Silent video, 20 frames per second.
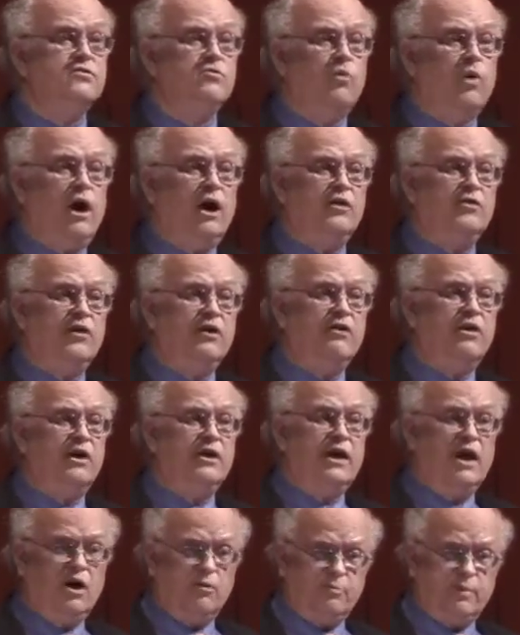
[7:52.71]
while there
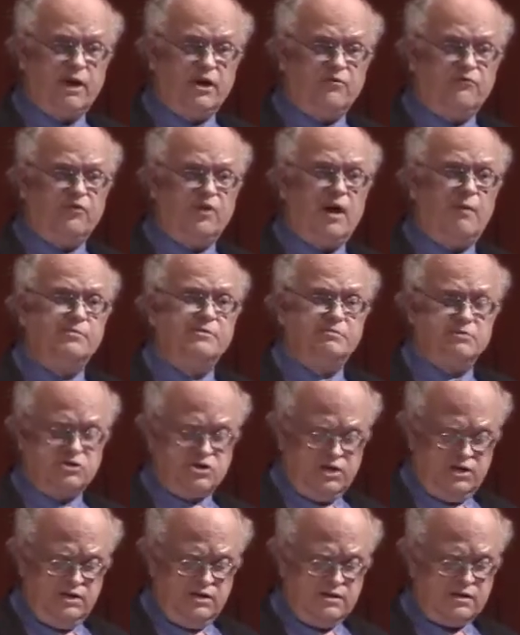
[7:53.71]
are now petaflops
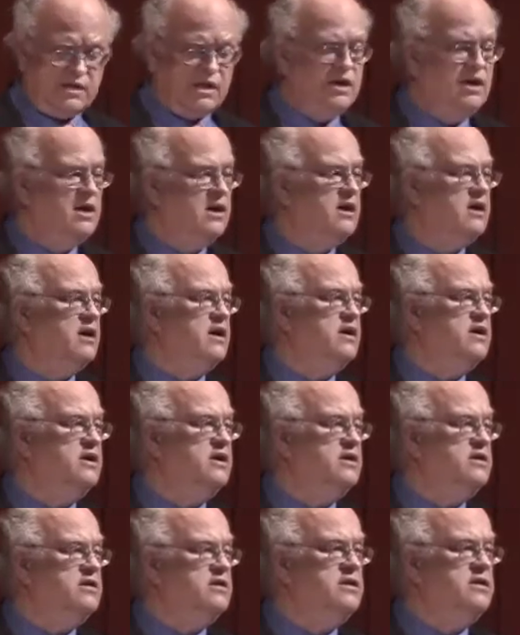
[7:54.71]
machines,
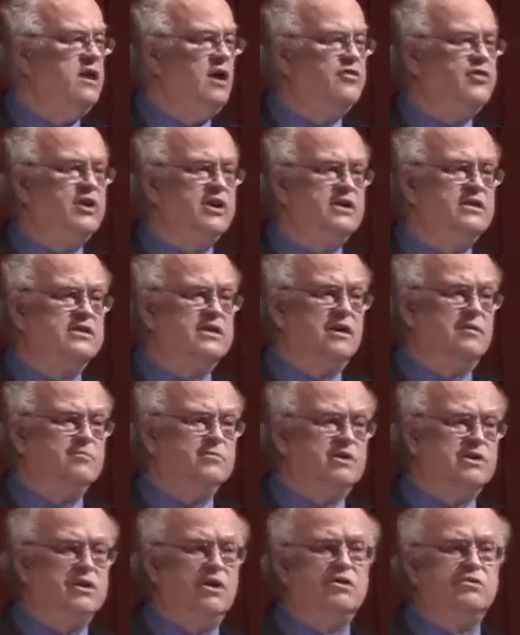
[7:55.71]
uh, nothing has
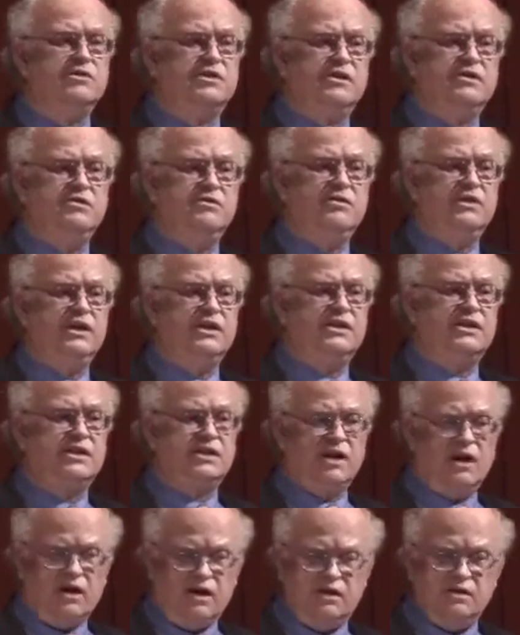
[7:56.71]
come close to the
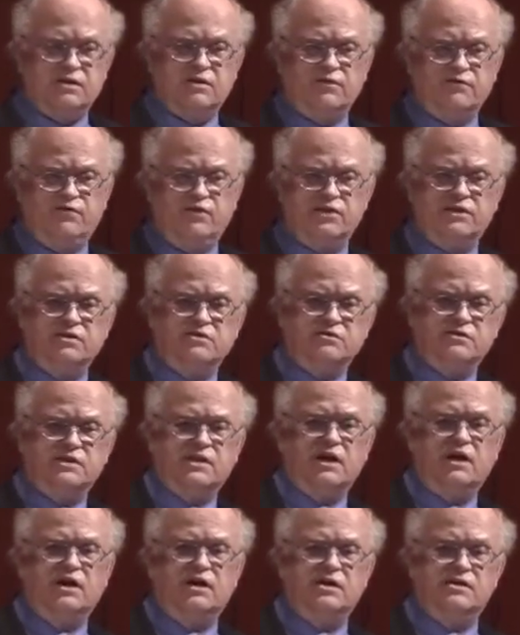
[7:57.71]
size, the physical
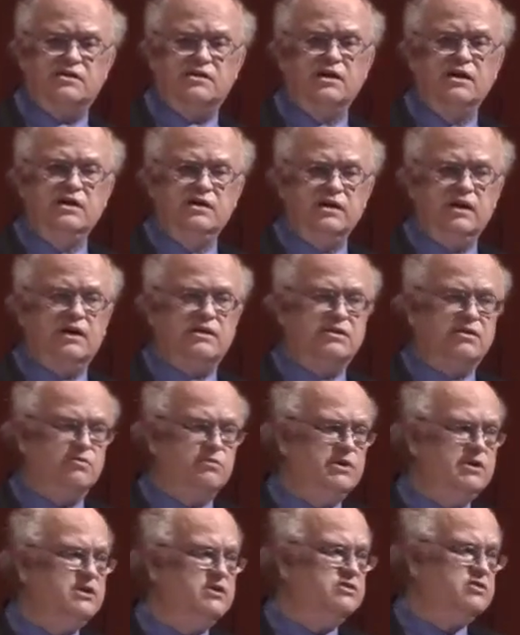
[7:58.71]
size, yet
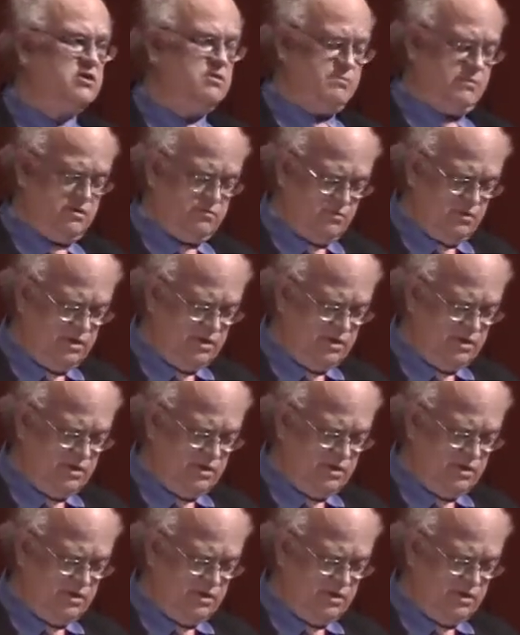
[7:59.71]
that we determined